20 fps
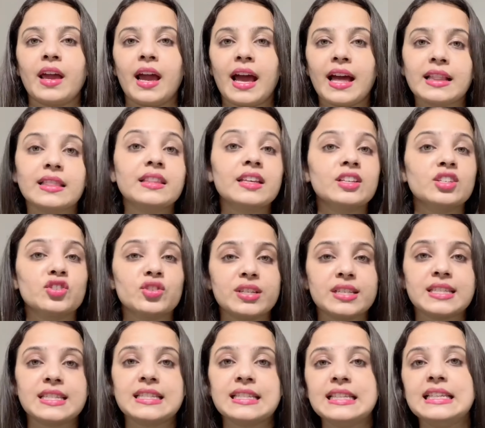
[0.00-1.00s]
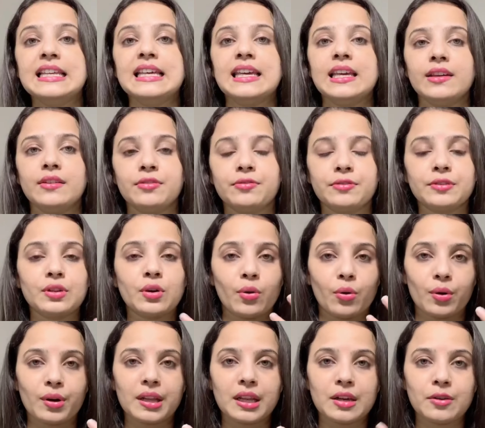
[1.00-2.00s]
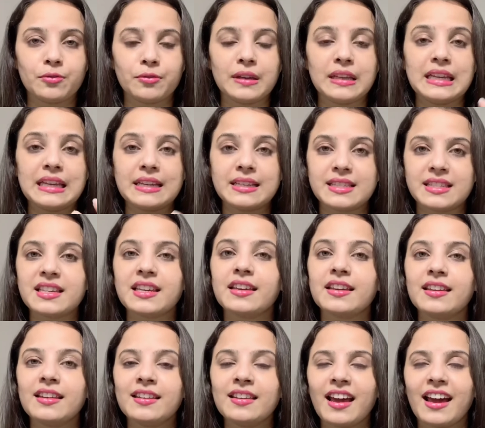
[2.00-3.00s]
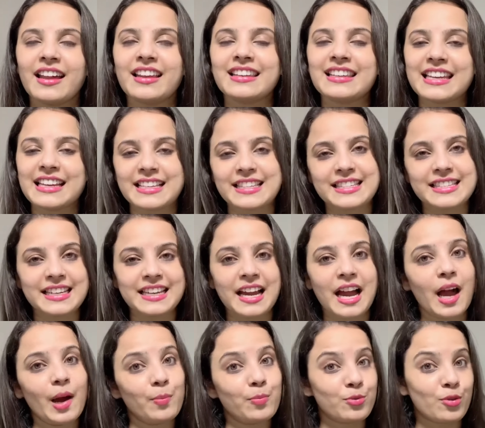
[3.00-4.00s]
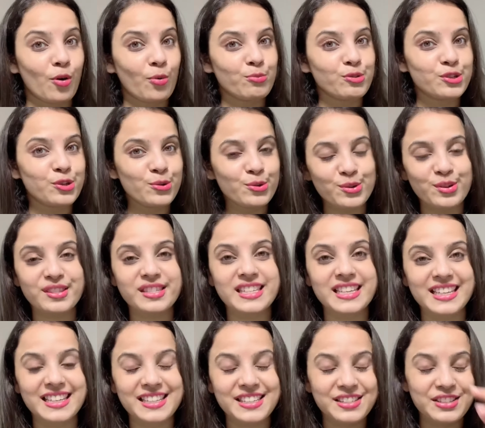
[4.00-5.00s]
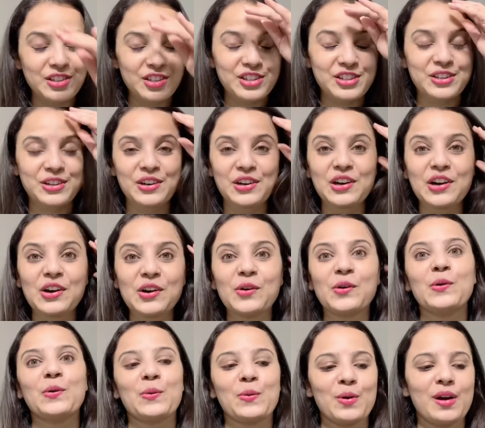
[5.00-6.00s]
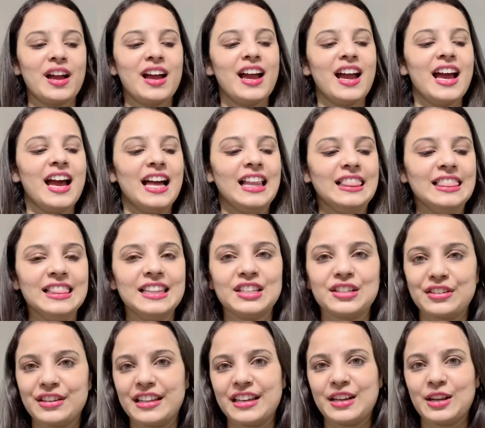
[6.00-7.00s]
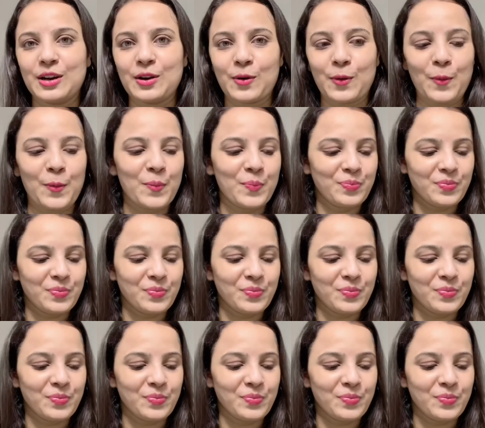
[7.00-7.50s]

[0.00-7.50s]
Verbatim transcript: and then just leave the oily feeling sink in and next day I promise you your skin is gonna glow, literally glow.